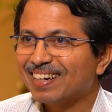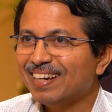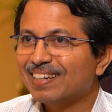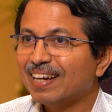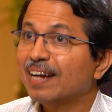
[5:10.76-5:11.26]

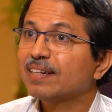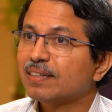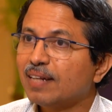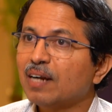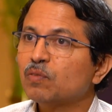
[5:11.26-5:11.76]
Right. And
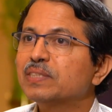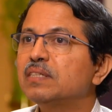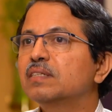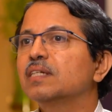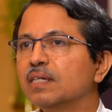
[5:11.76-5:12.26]
that was
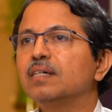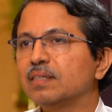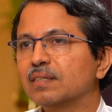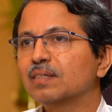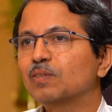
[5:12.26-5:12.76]
the
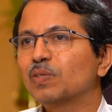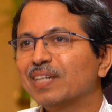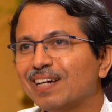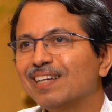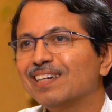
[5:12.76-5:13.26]
trigger to
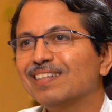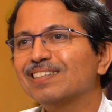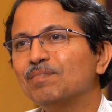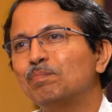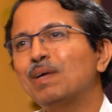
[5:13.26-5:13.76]
really
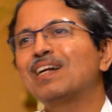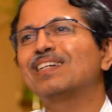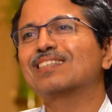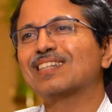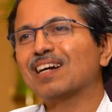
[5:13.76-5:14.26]
build
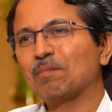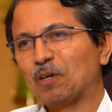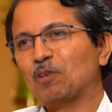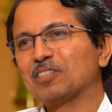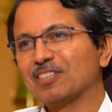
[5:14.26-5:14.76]
this startup
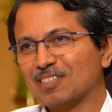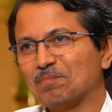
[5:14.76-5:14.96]
ecosystem.